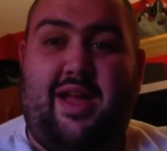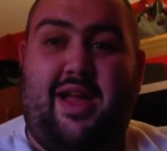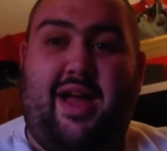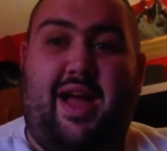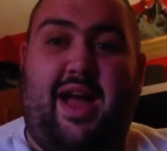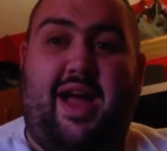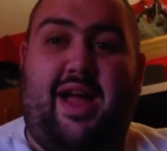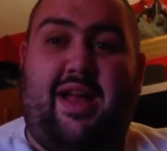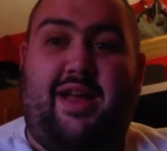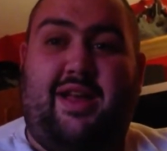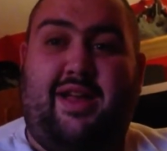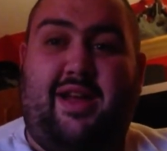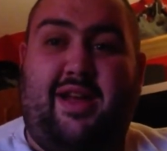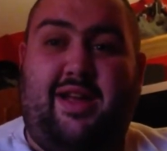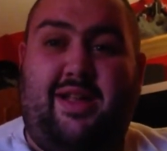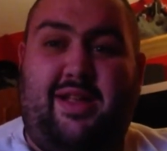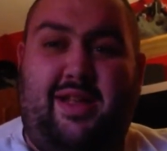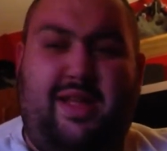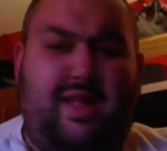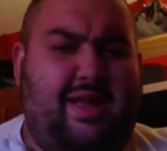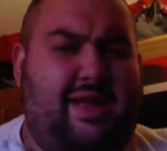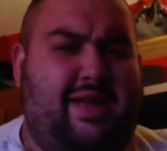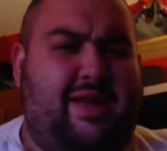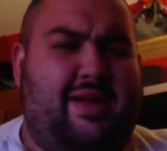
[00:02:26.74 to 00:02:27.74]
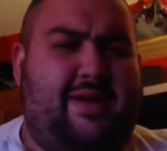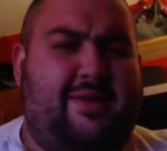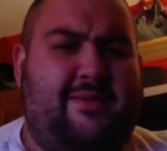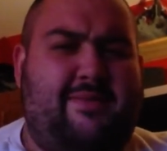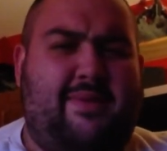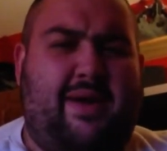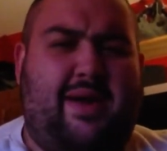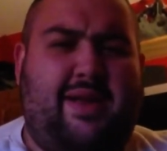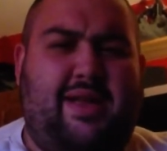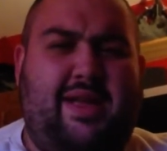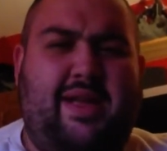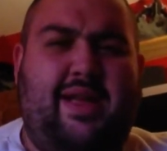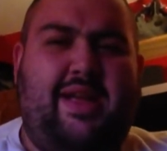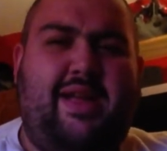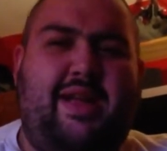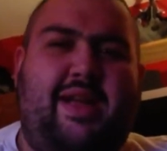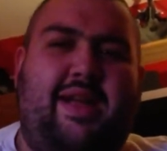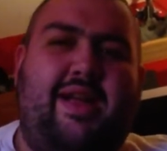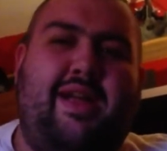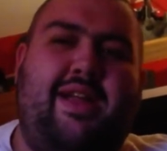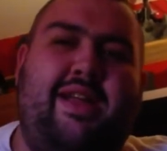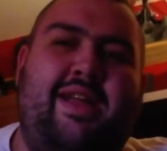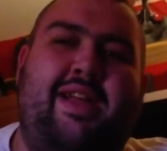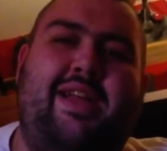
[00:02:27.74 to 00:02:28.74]
And I think I think
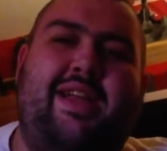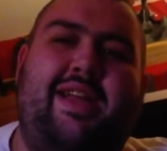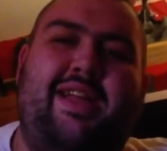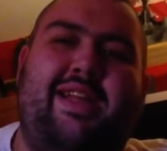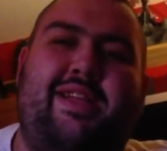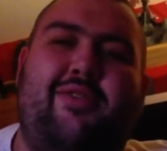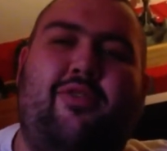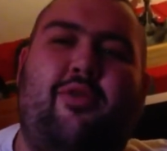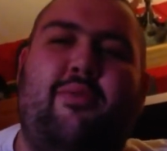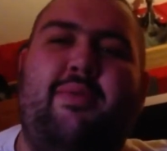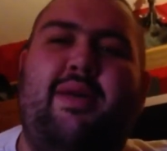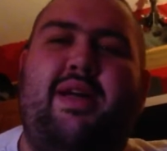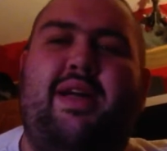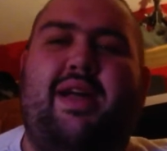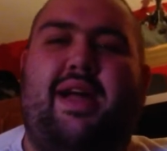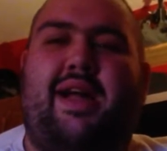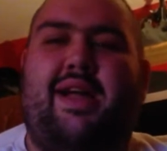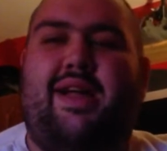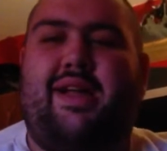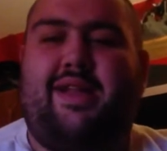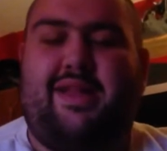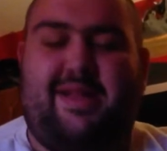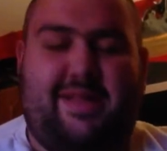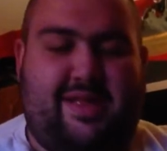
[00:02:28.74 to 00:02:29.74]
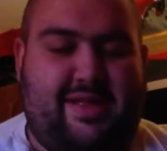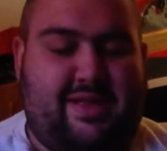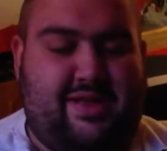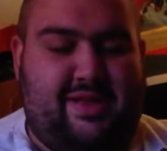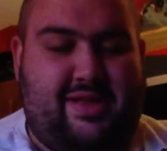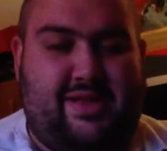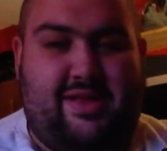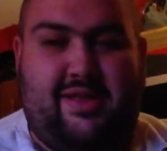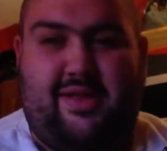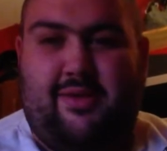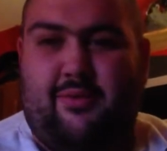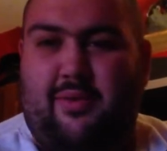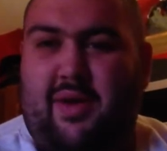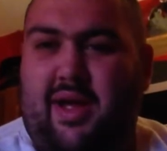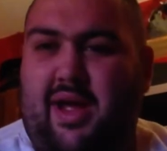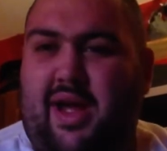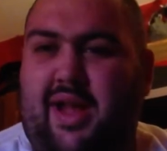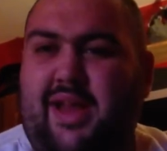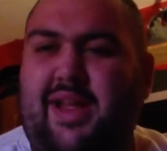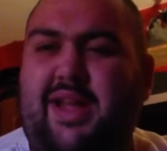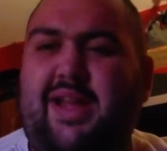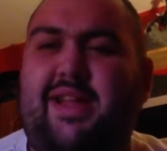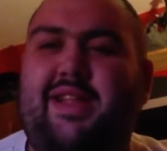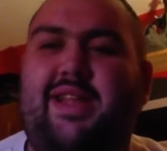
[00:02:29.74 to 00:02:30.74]
it's going to be the way I
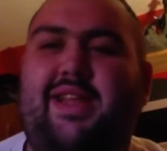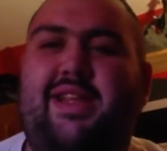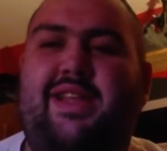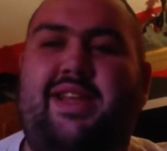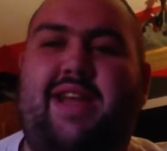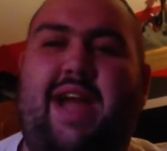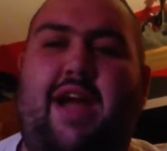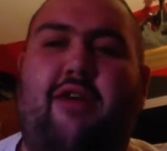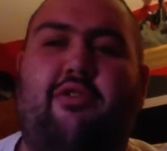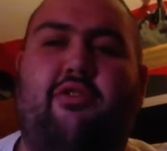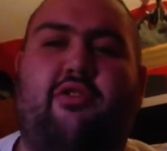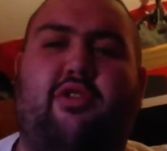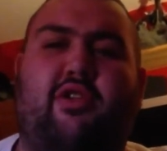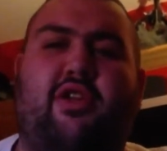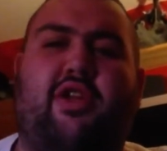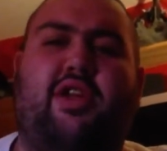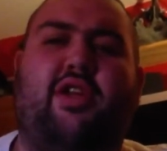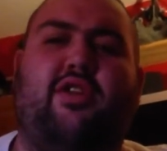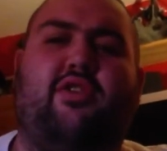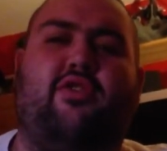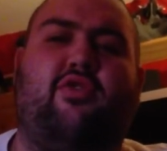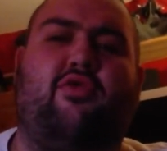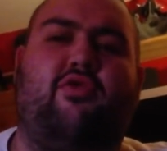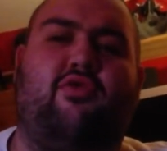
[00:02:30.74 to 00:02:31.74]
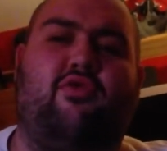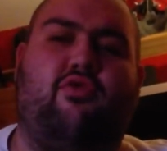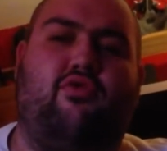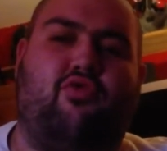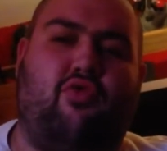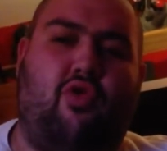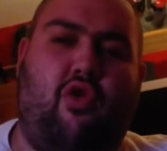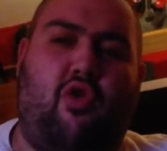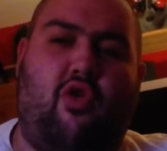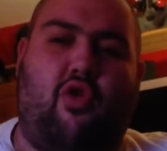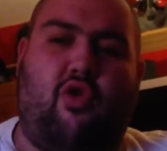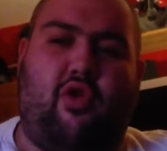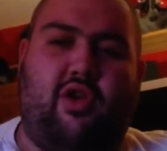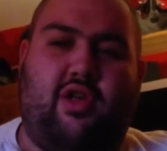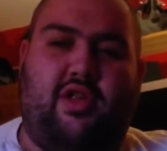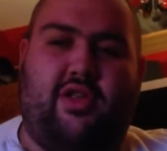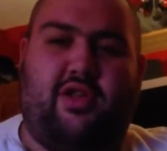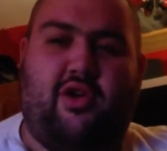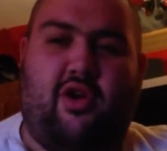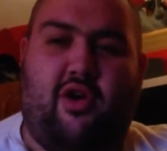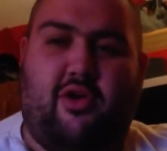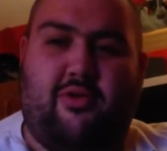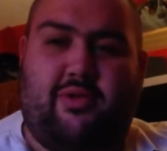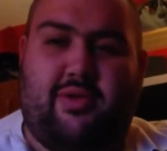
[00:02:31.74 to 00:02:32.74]
think this character is going to grow in
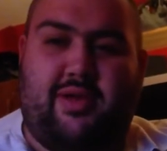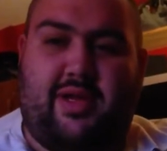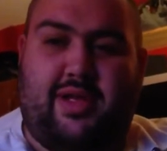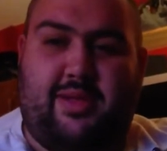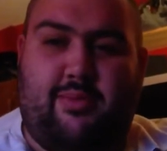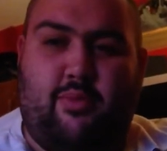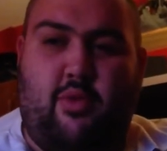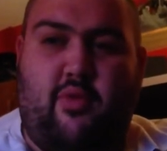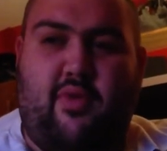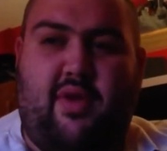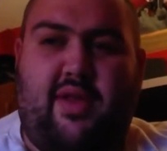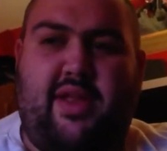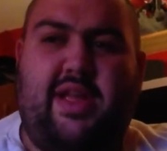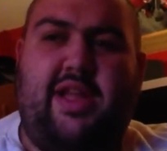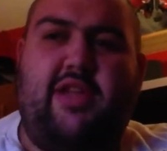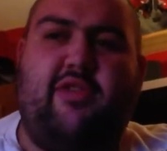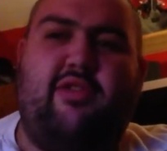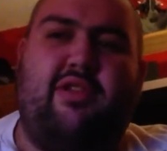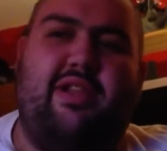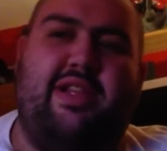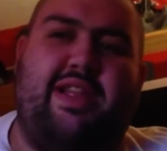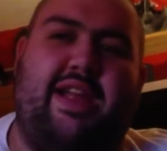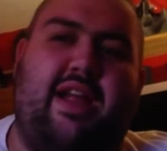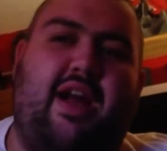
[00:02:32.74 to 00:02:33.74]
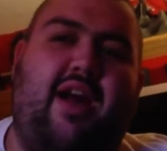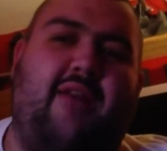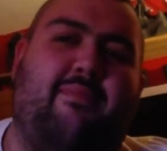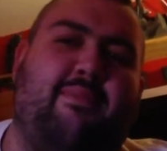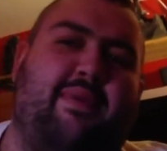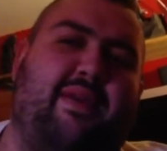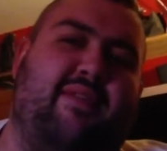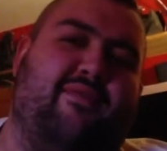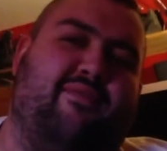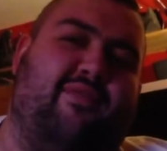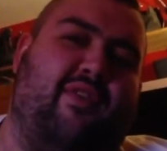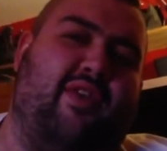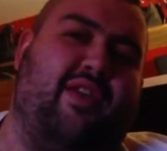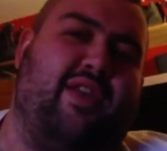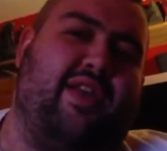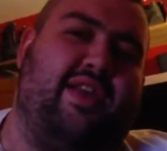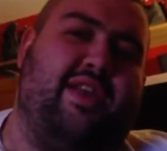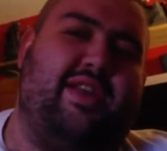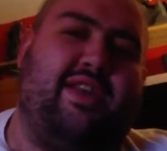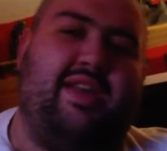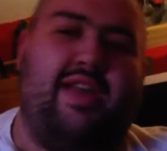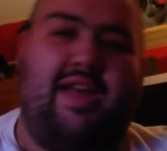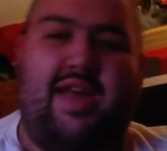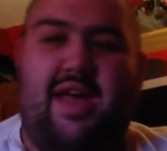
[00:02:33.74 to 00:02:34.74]
terms of like the movie. I think he's going to start off being
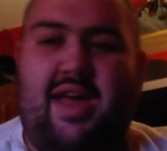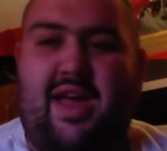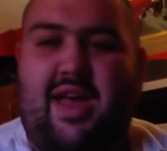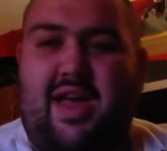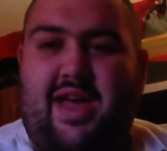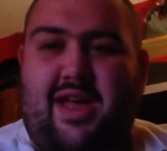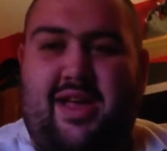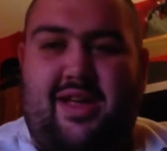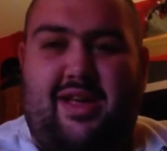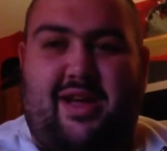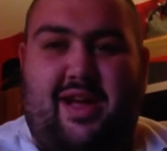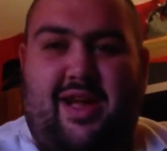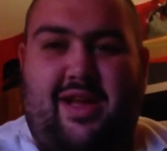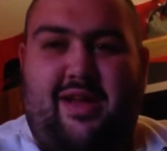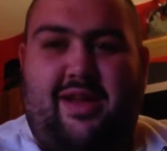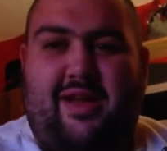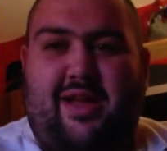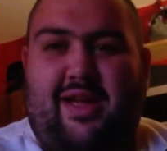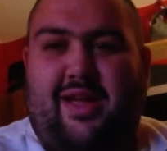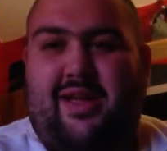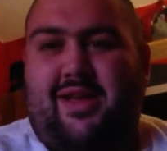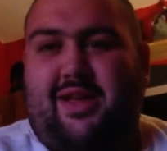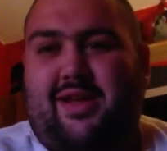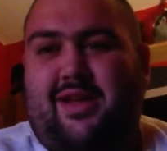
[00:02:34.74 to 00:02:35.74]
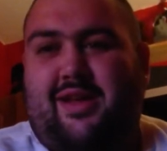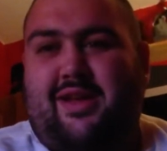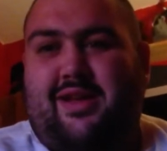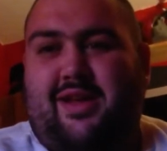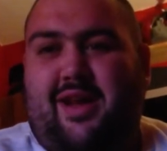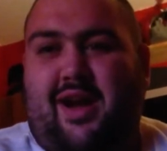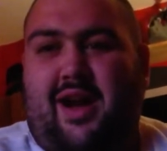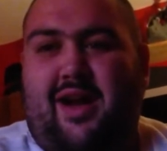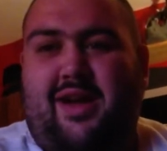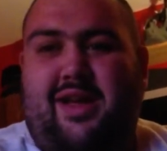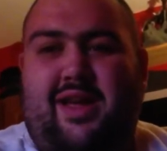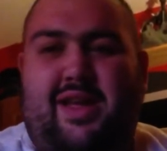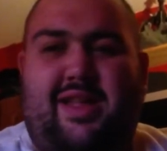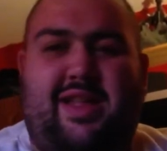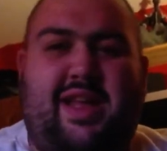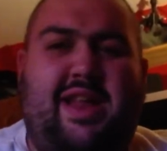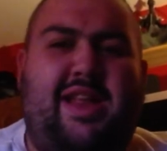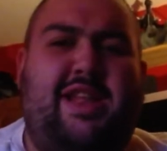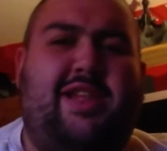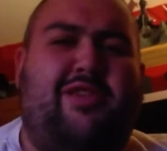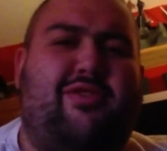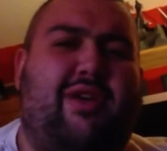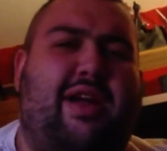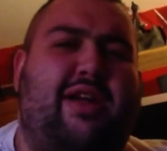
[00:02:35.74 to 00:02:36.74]
funny, kind of like cocky. Then
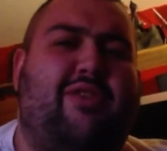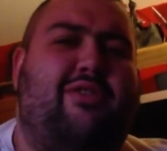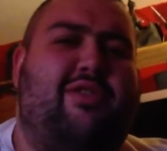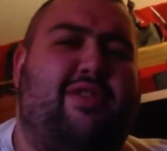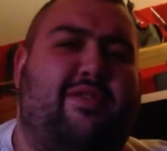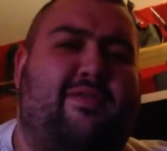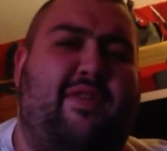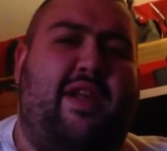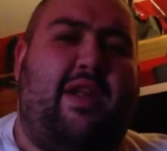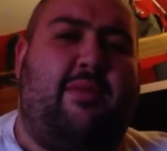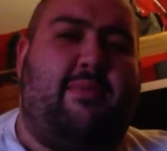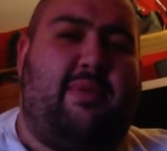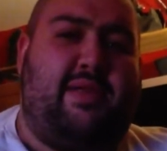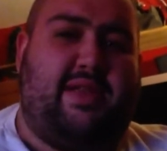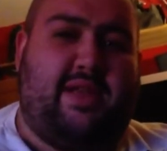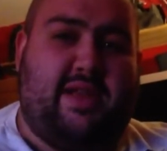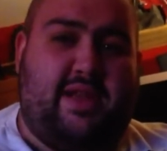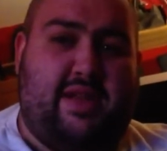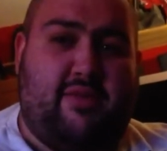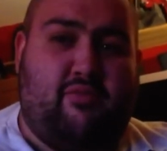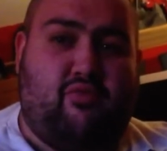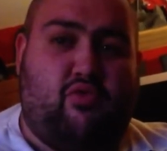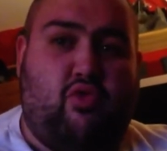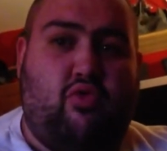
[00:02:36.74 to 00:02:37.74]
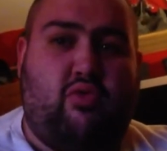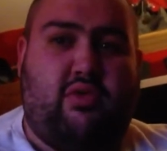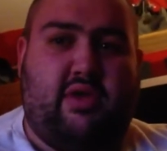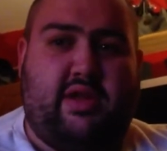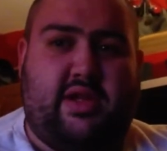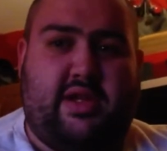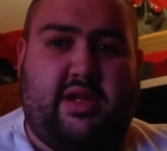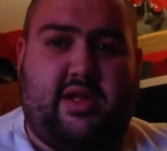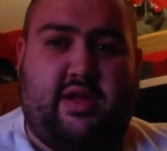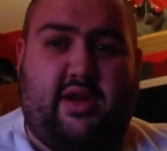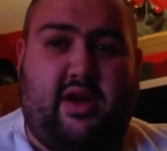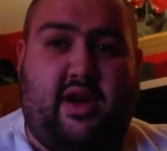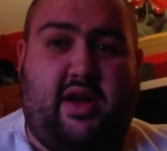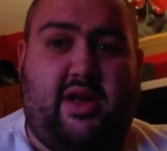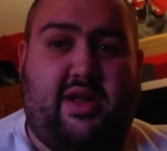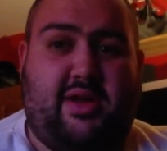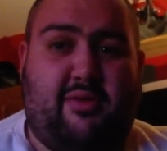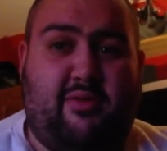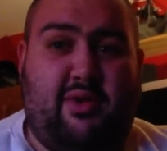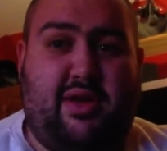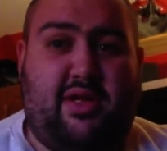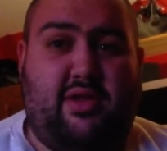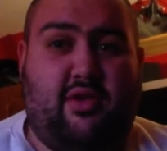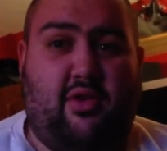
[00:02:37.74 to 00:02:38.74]
he's gradually going to develop into the rootless guy that
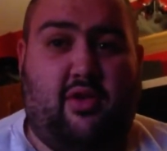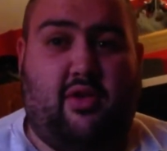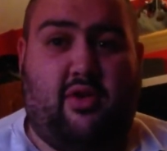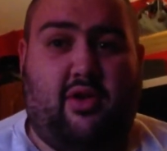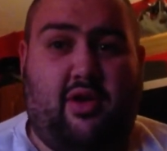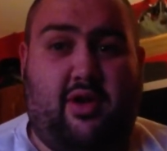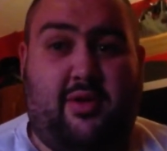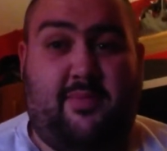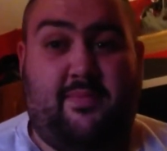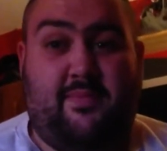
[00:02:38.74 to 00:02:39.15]
we know.